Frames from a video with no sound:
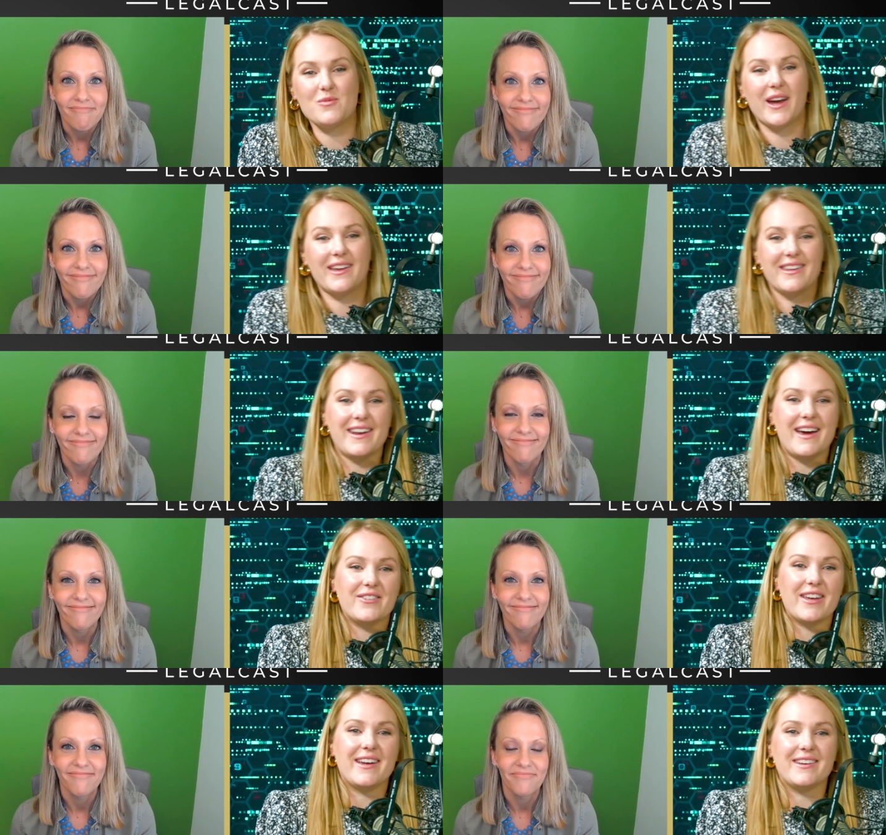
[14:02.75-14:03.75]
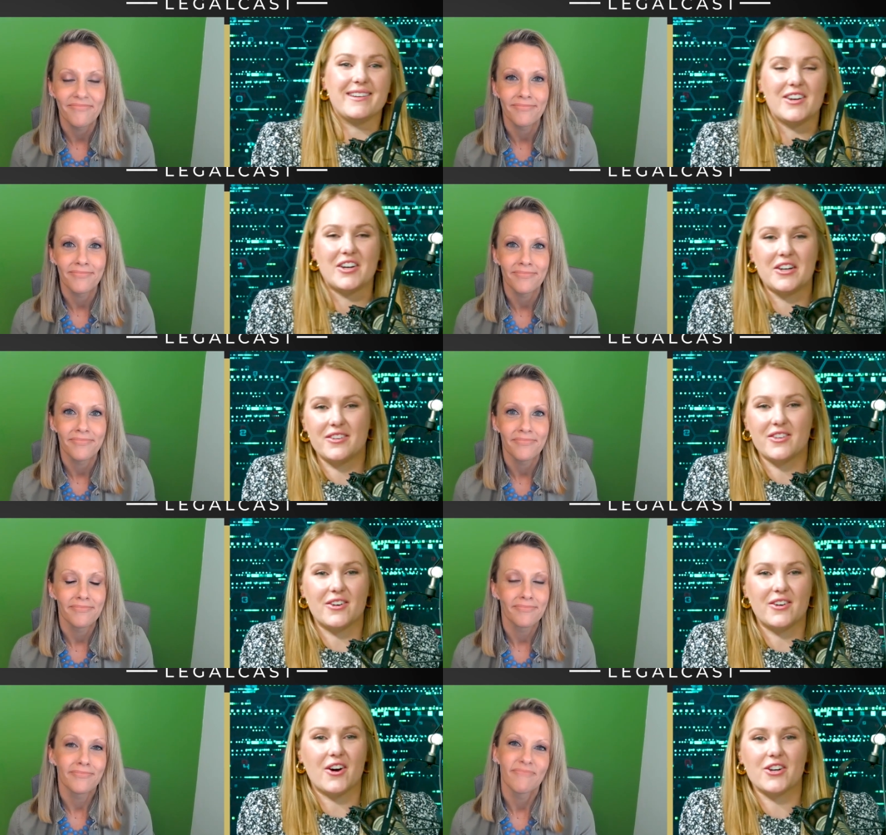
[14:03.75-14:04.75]
Speaker 1: way they navigated uh,
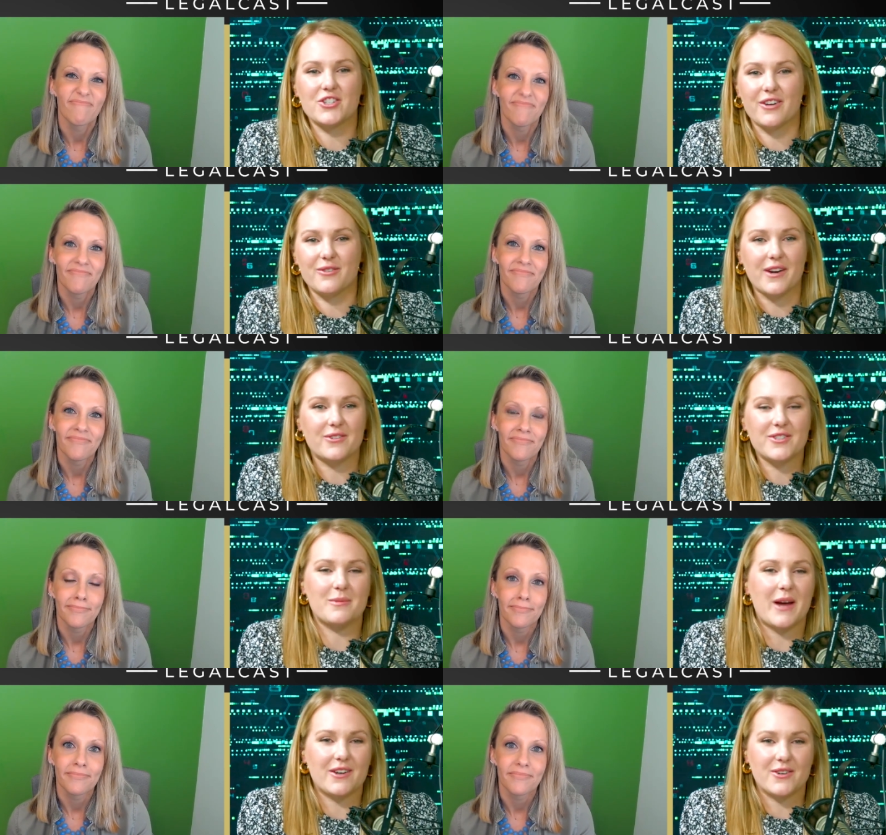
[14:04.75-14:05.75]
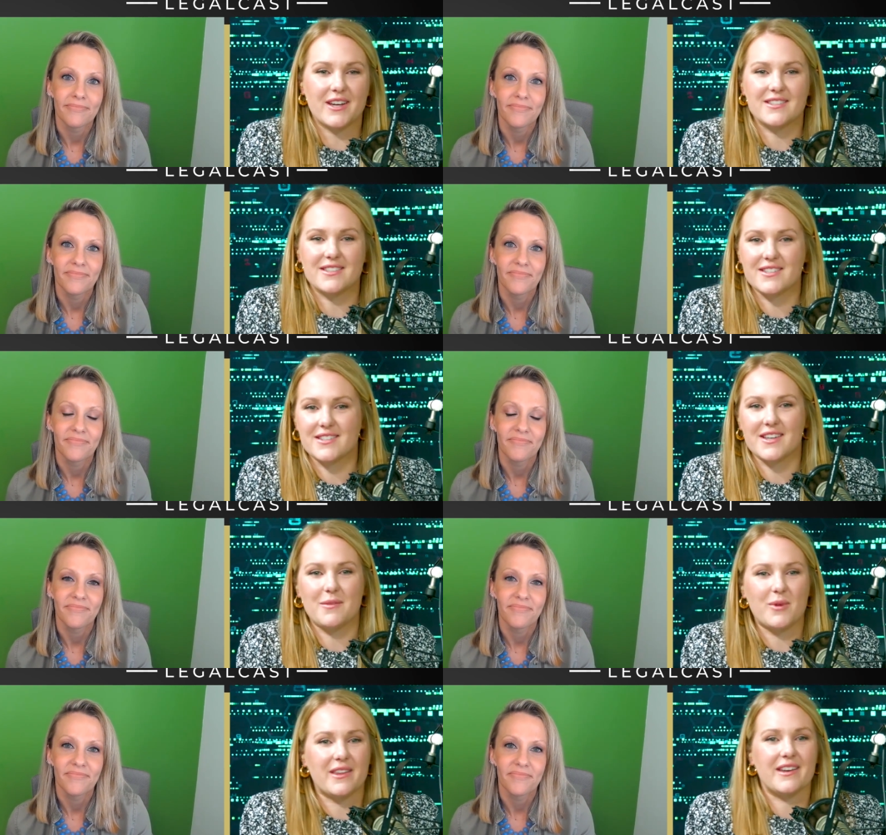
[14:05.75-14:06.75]
the R.J. Reynolds tobacco cases, the
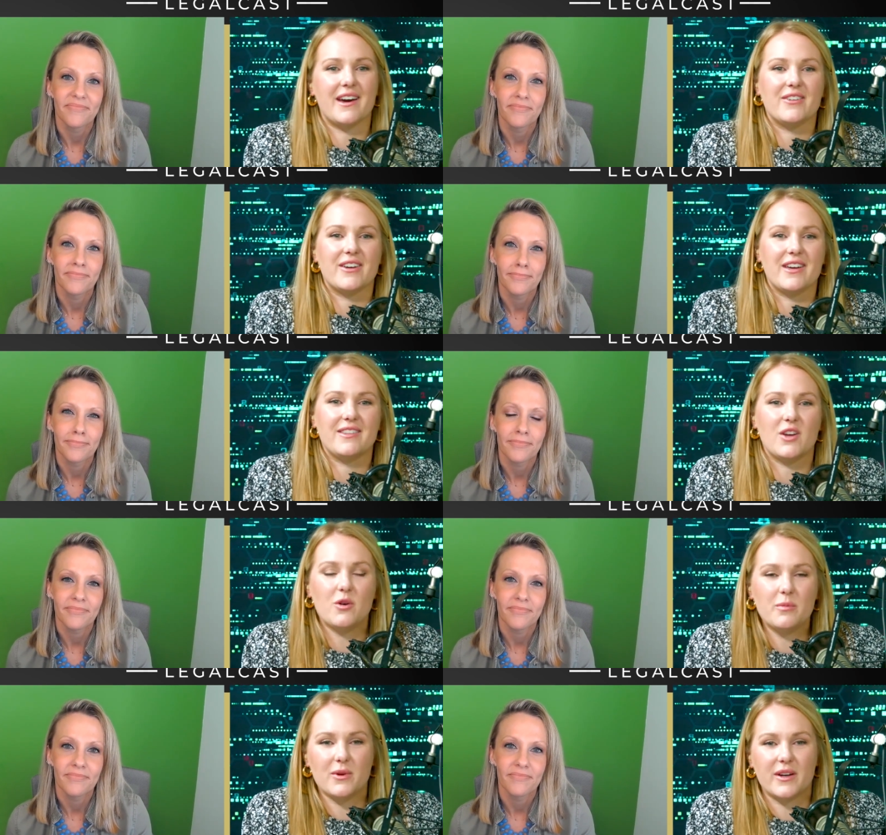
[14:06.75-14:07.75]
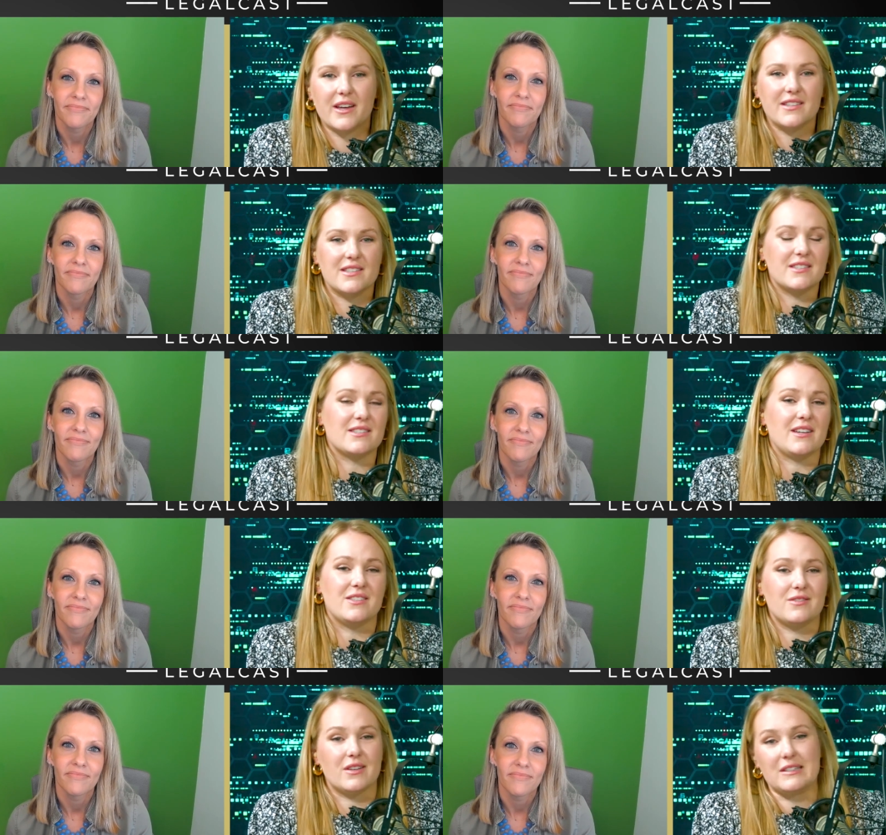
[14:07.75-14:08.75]
same way they navigate the opioid cases is,
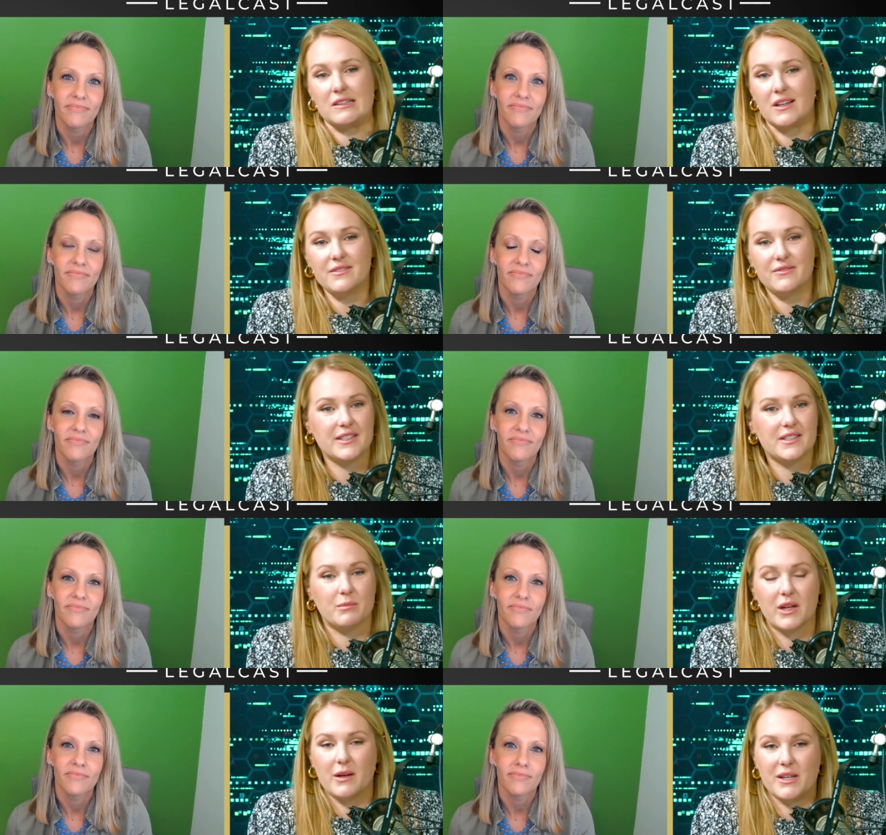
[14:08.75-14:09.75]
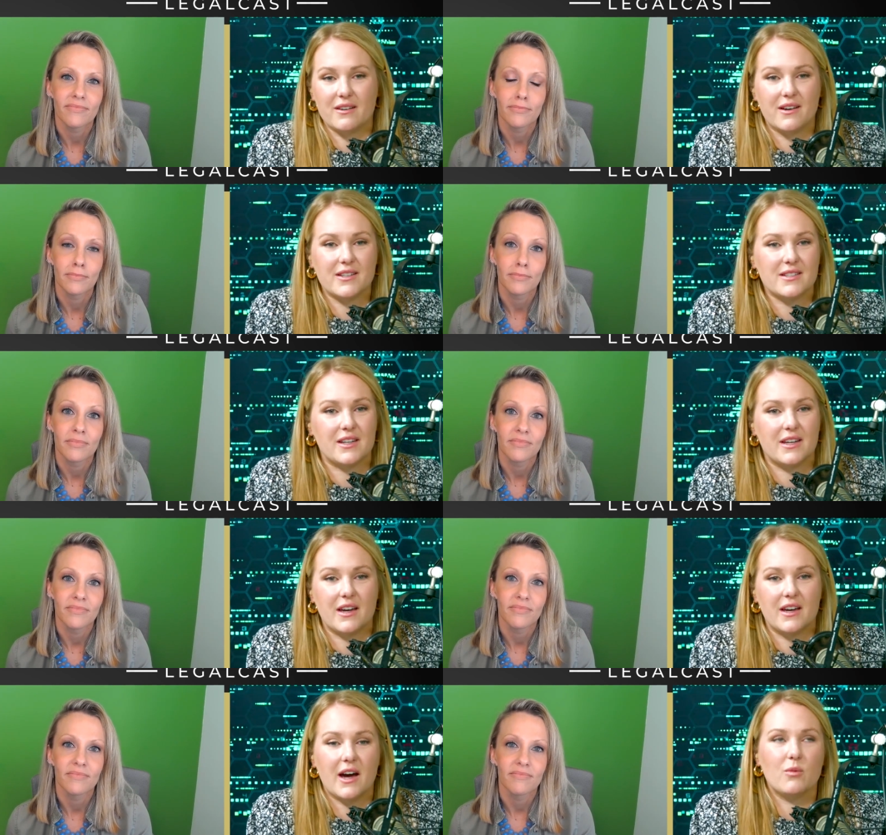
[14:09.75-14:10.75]
is it's a lot of victim blaming. Honestly,
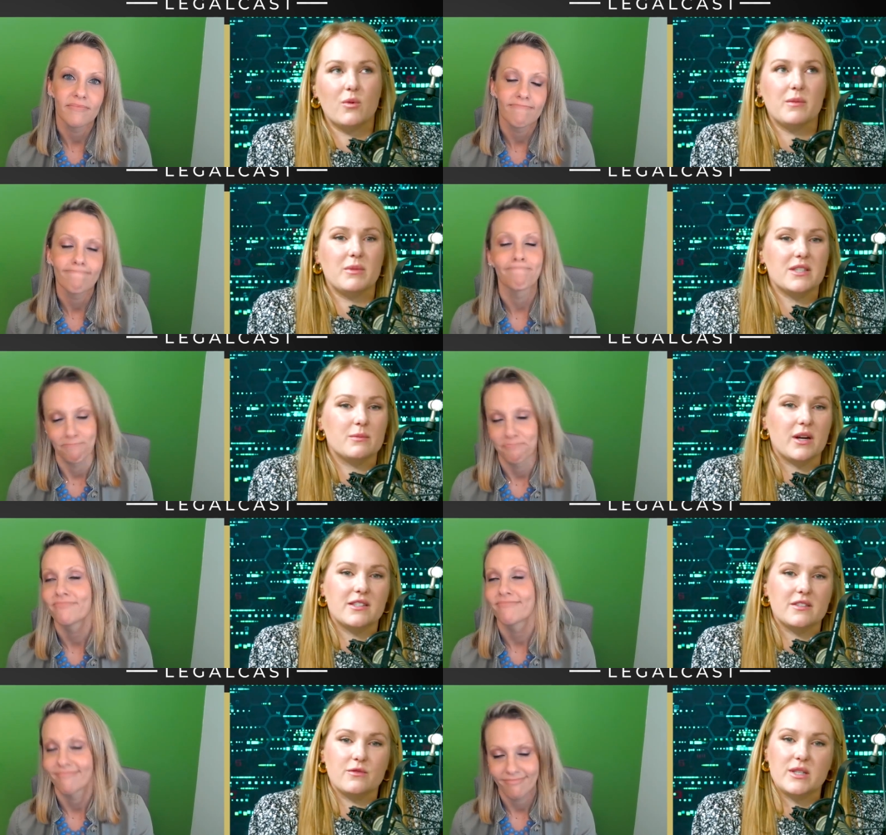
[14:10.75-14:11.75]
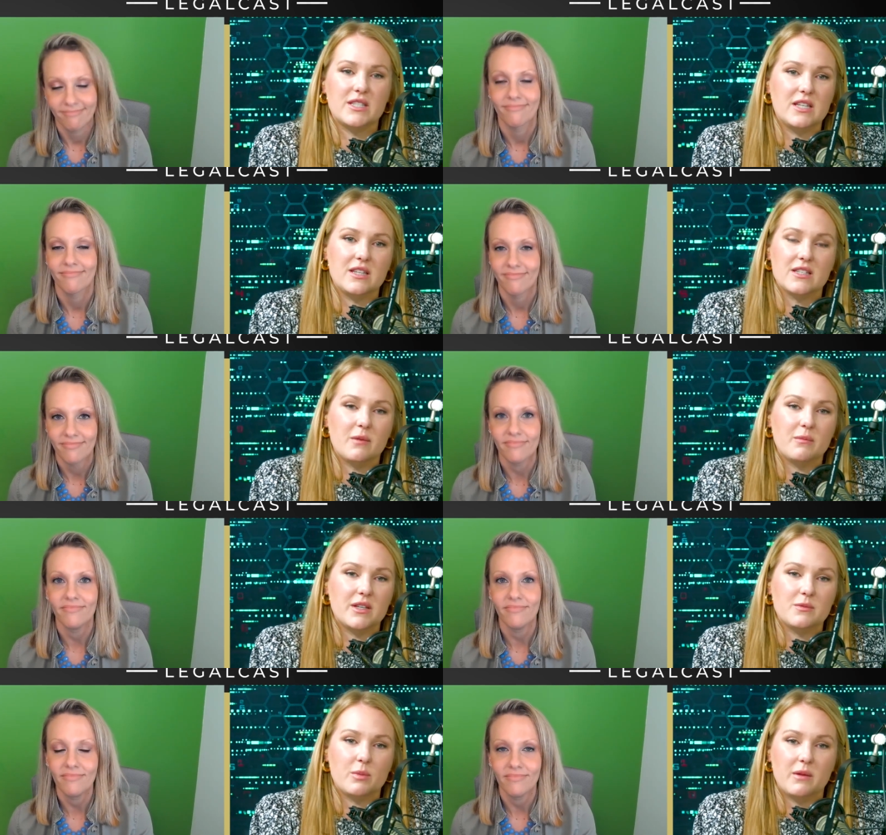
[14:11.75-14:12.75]
I, I, wouldn't be surprised if we see these
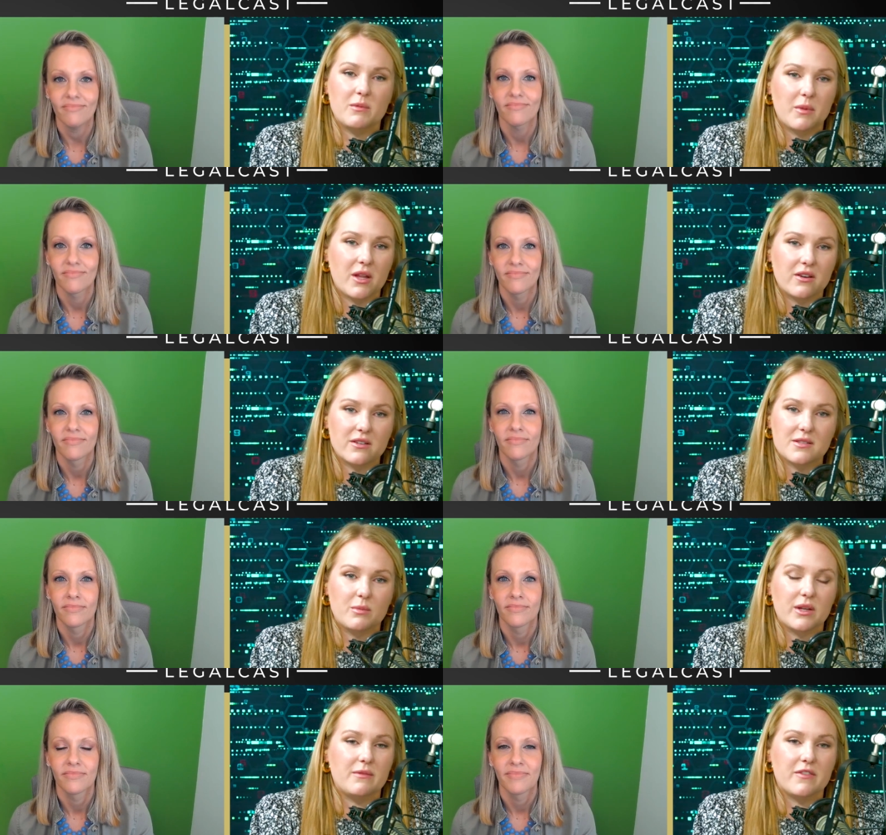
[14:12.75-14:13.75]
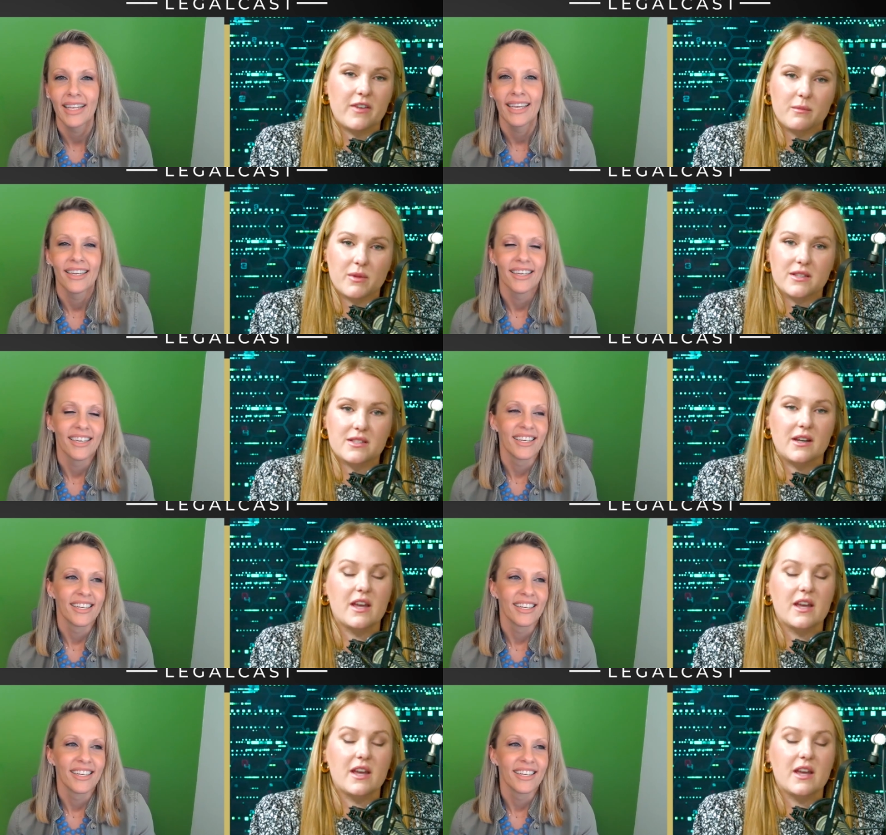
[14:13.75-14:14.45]
companies blame the mothers and blame the families and,